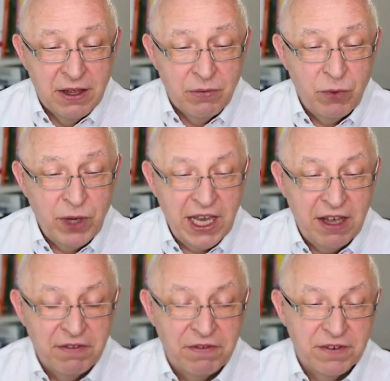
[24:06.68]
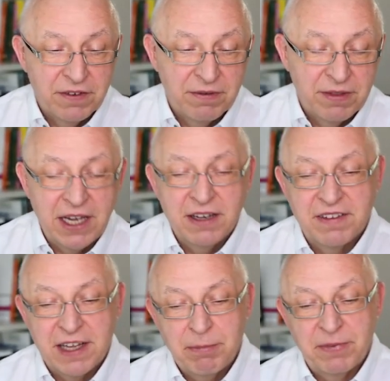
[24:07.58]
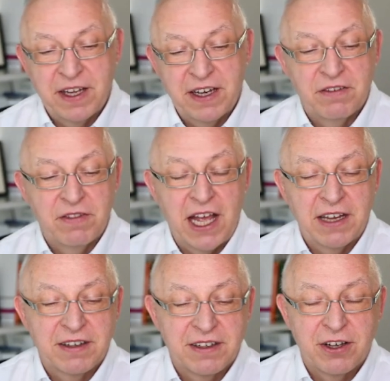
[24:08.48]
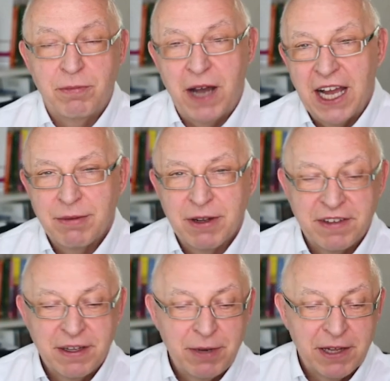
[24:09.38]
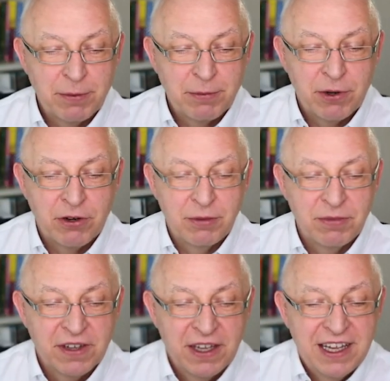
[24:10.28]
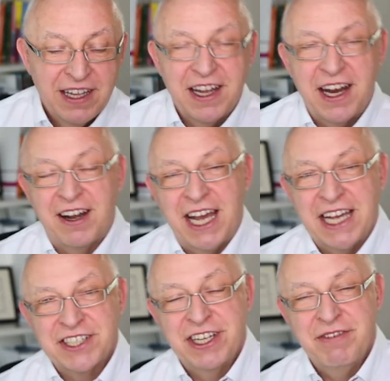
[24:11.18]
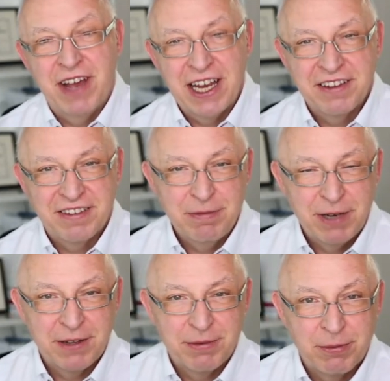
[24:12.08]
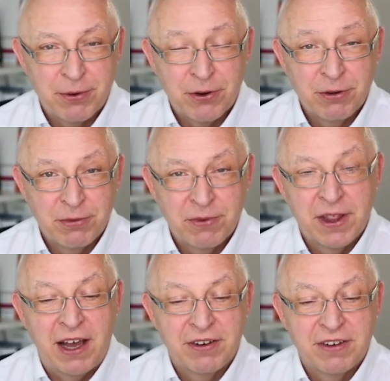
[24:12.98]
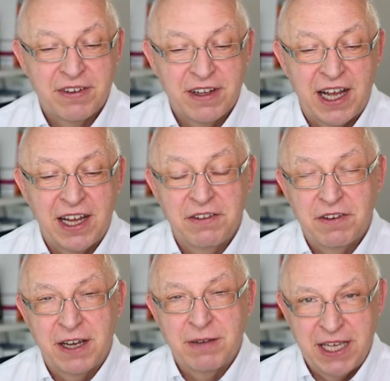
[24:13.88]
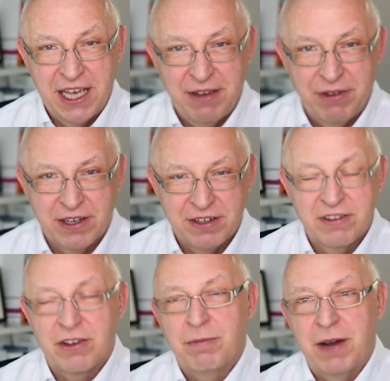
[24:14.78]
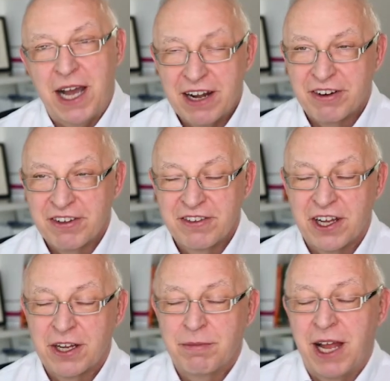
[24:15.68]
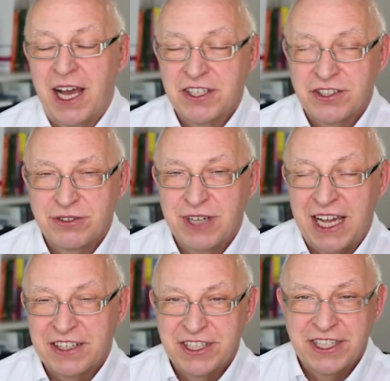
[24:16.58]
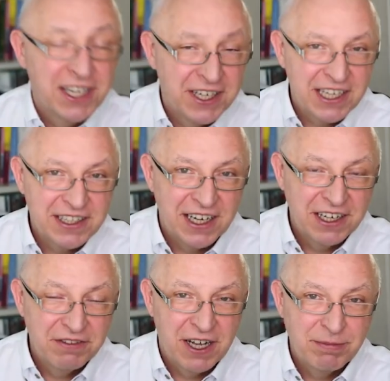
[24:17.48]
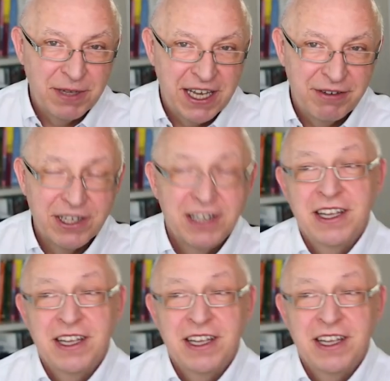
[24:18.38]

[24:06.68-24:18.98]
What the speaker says: We have then a subset of that compilable C++ programs that are actually valid C++ programs without undefined behavior. The compiler is not obliged to actually detect undefined behavior.